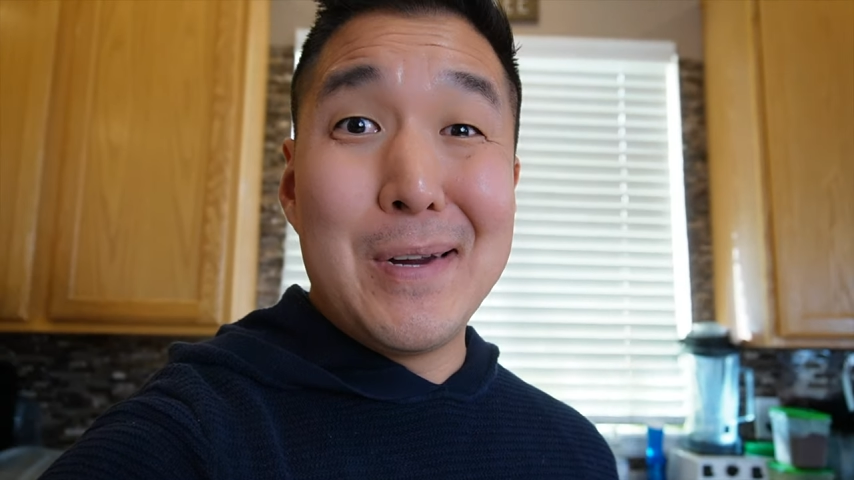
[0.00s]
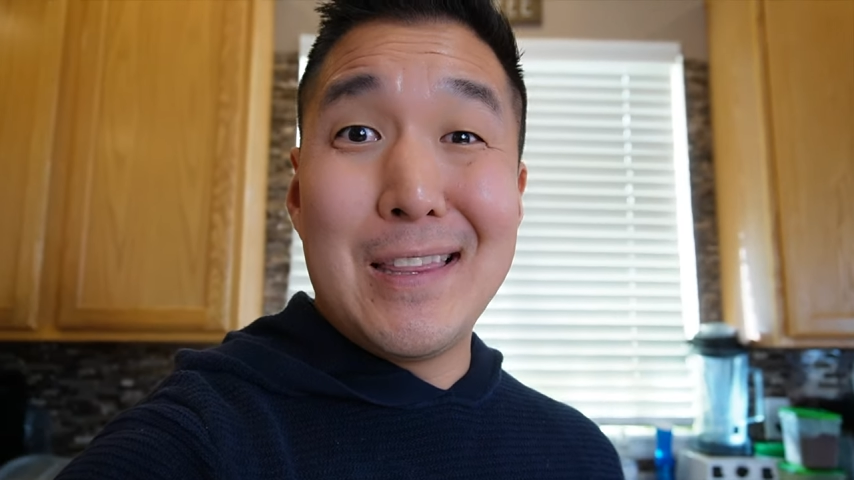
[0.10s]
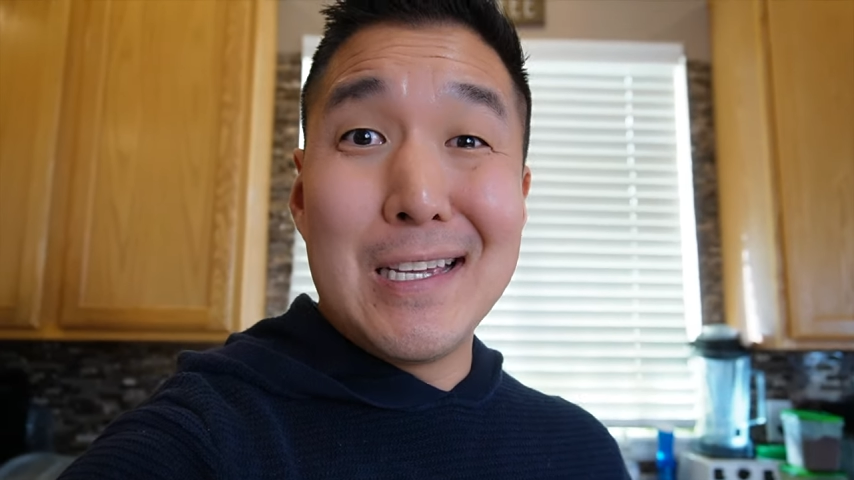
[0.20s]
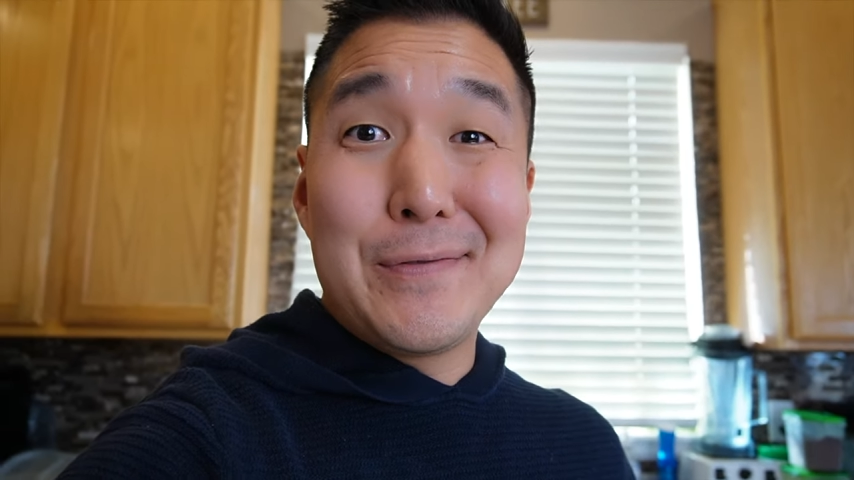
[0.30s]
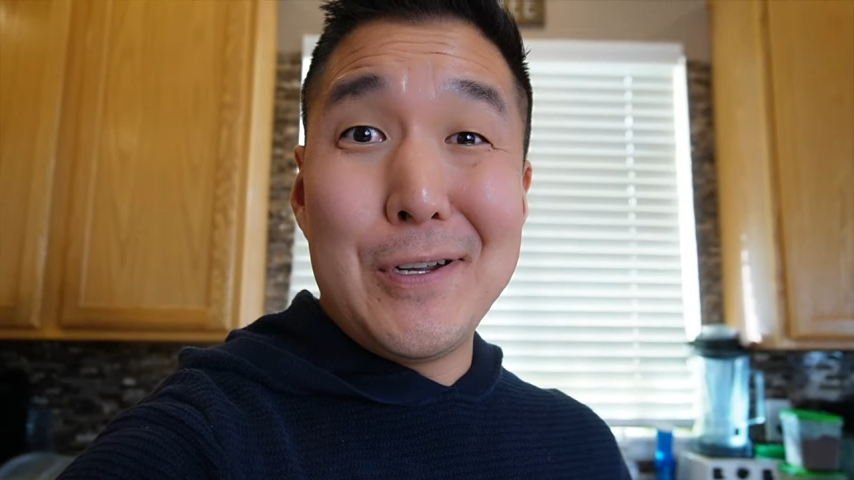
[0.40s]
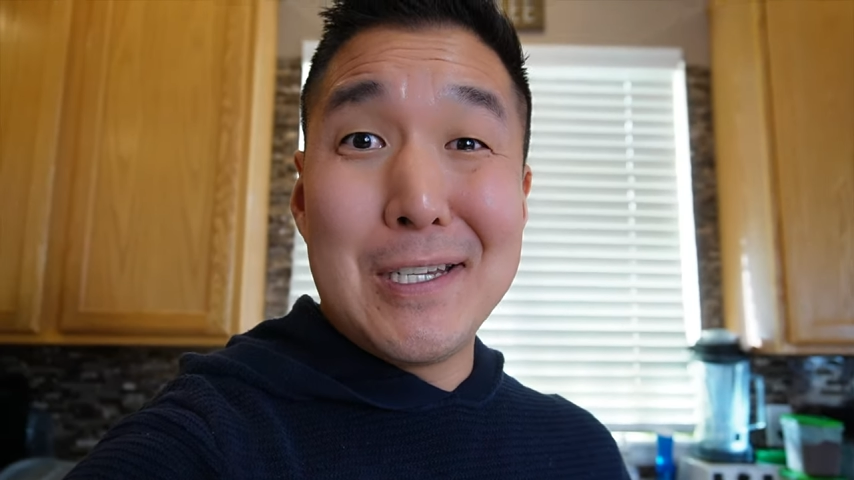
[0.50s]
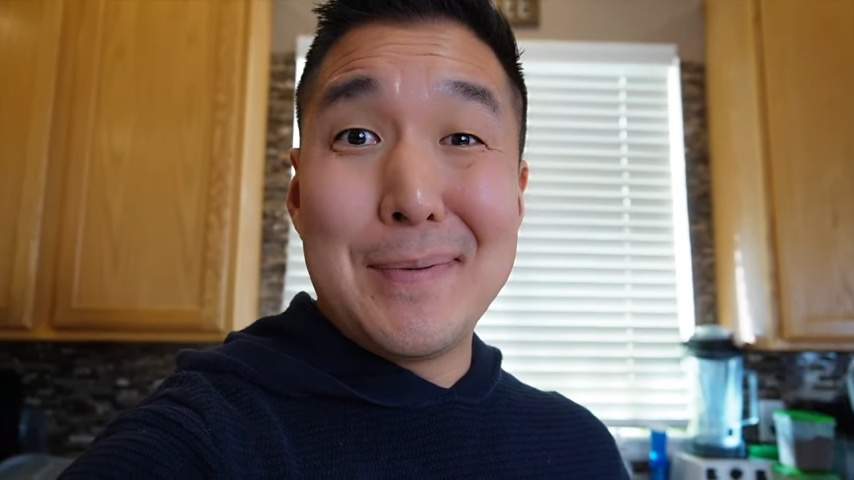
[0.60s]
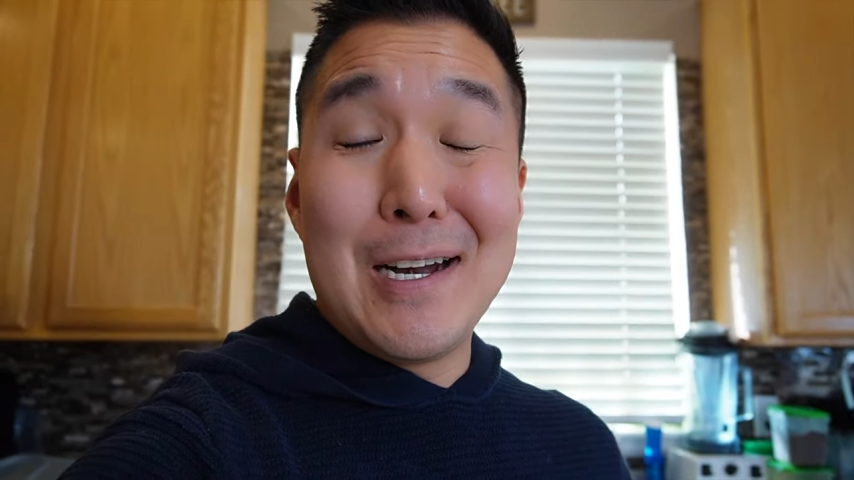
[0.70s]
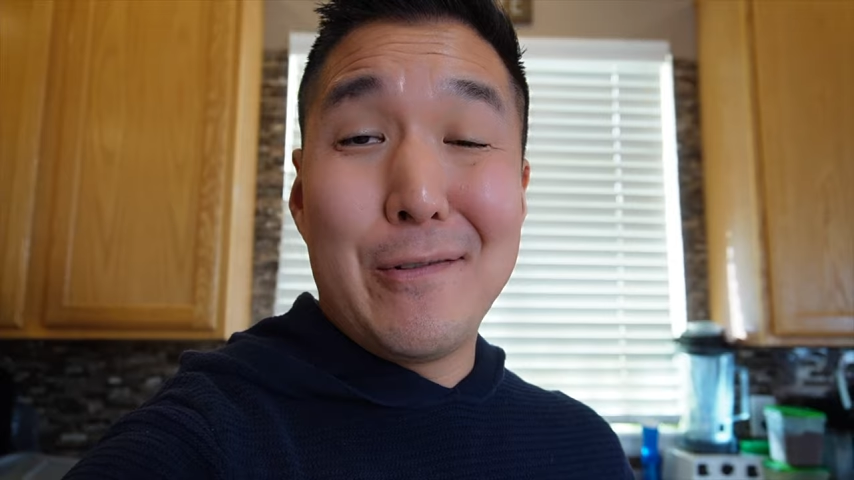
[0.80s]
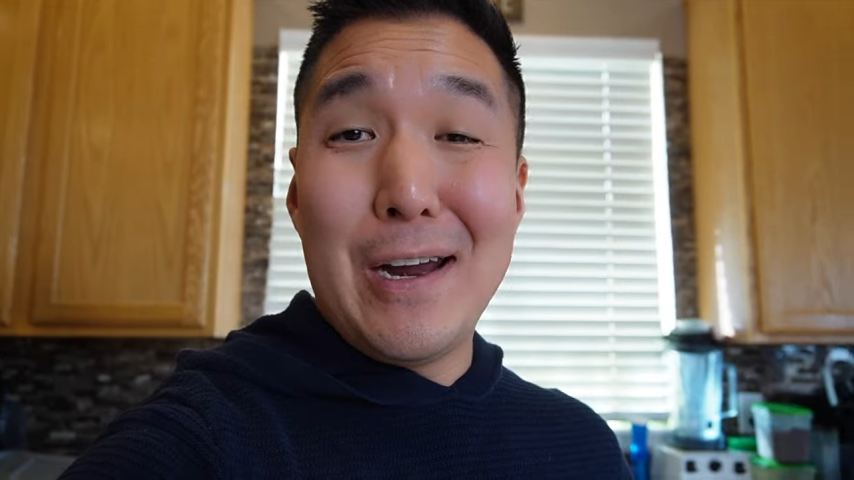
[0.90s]
but this food has
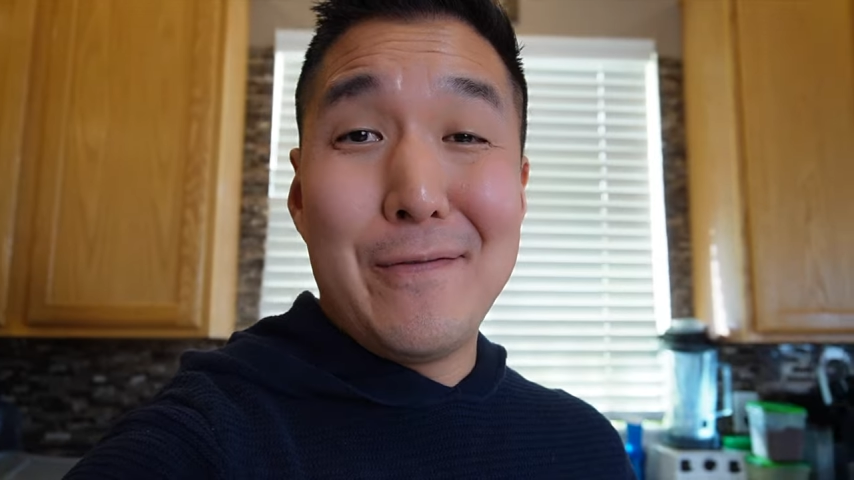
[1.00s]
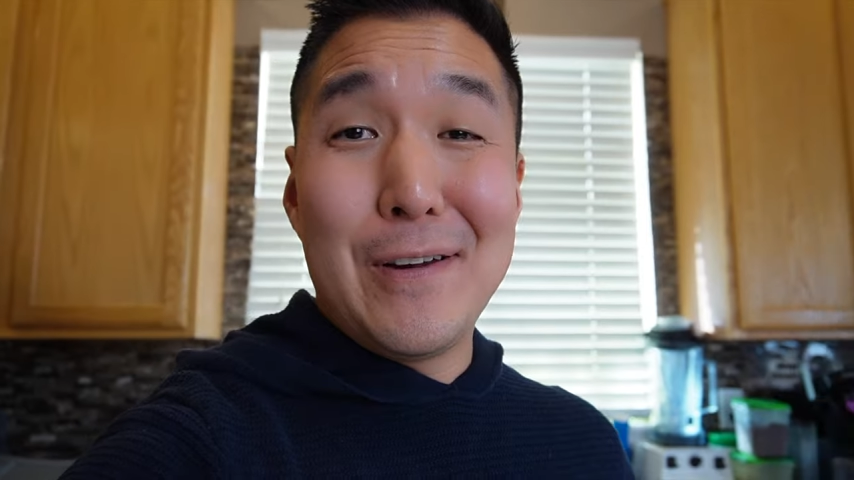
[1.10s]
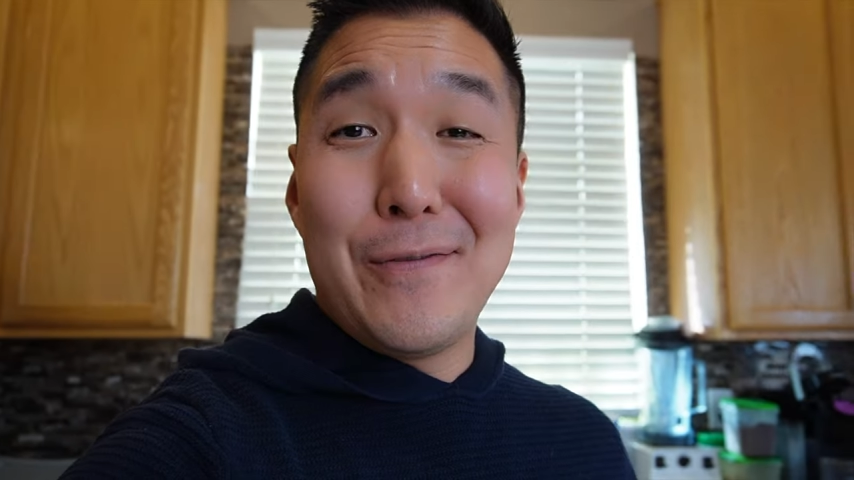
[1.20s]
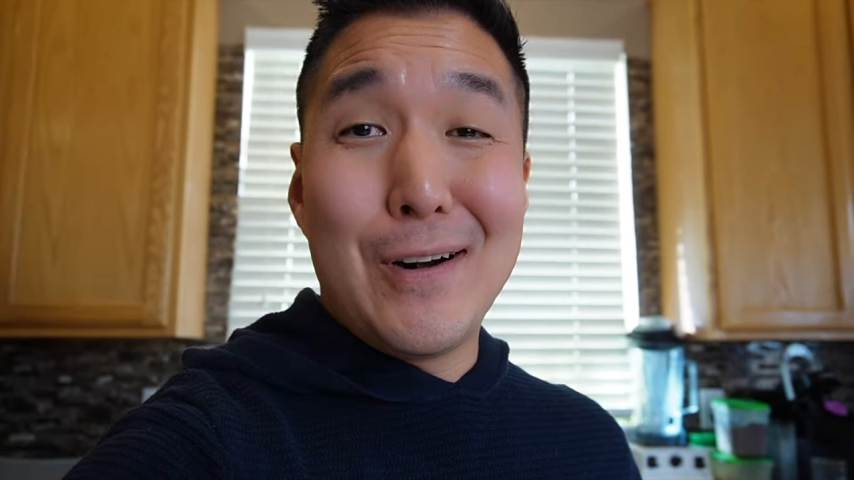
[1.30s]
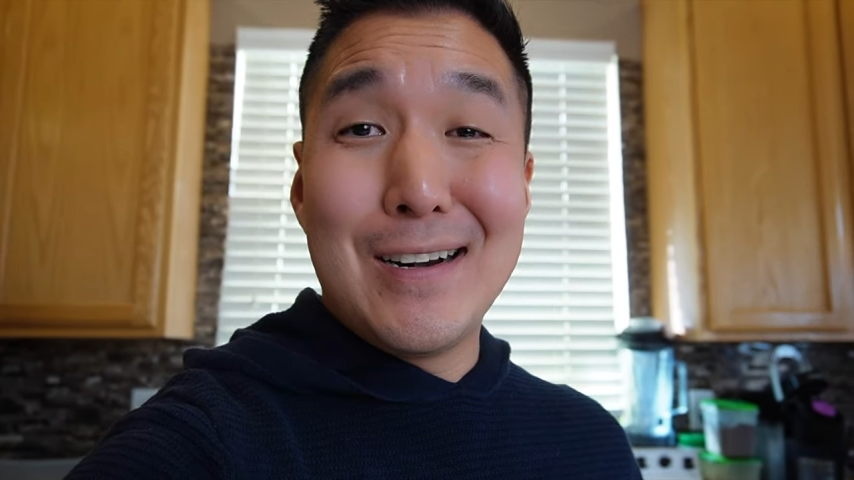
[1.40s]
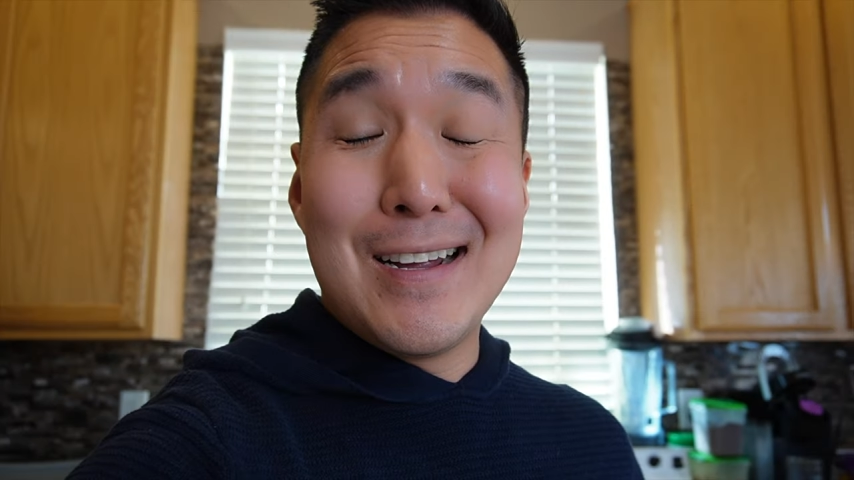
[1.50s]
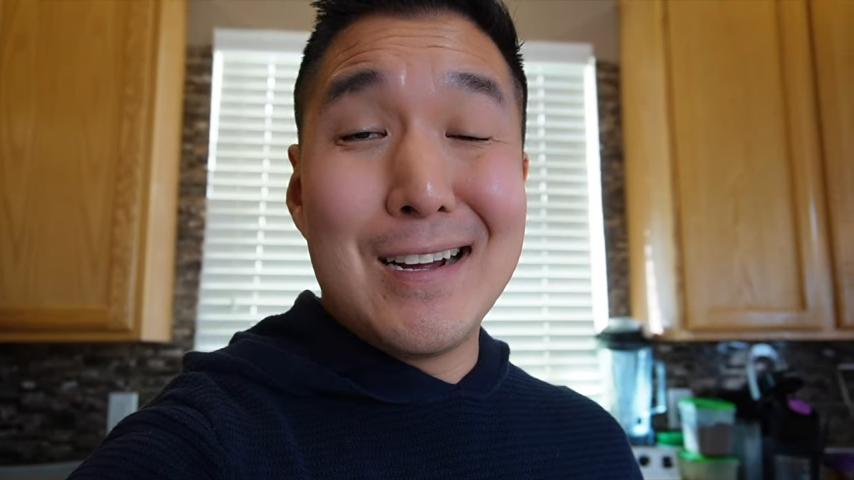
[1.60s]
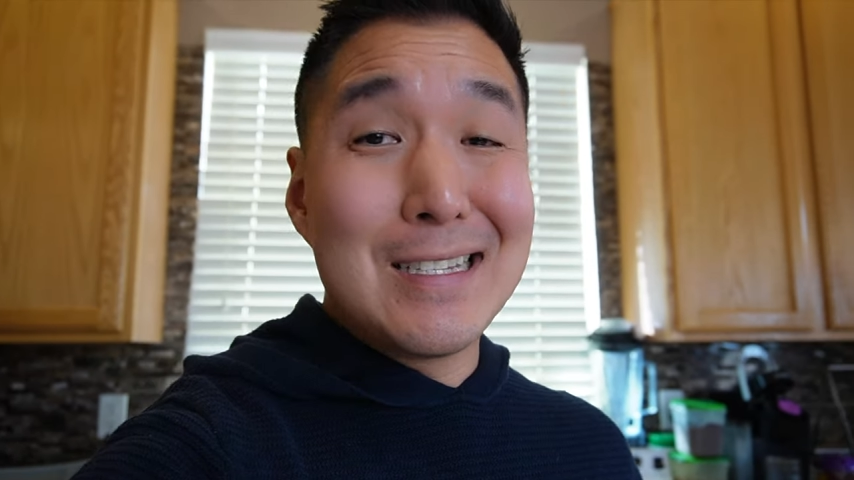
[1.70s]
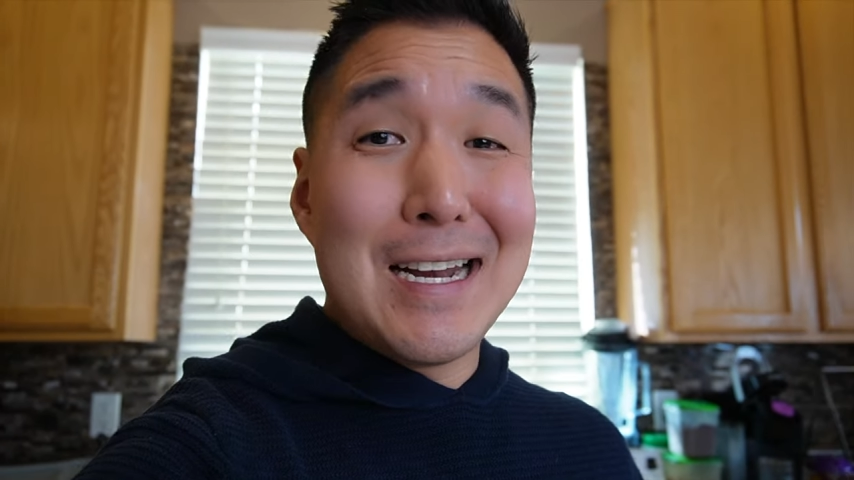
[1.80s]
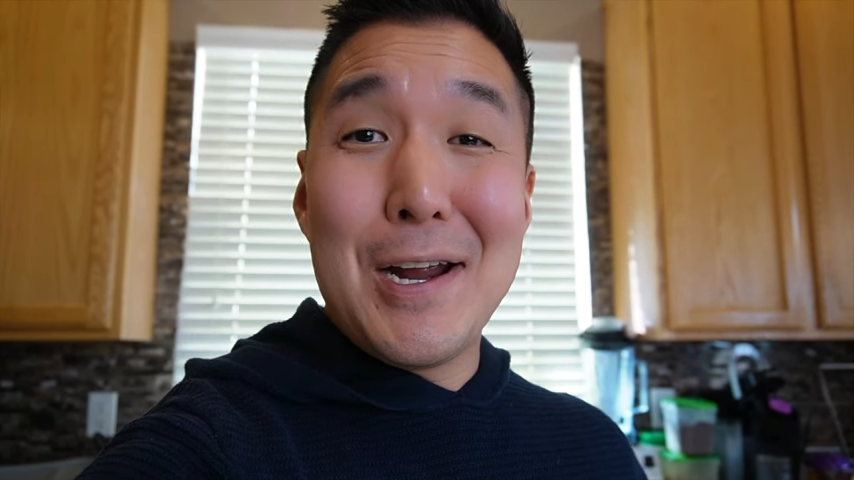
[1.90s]
been a great fit for our dogs,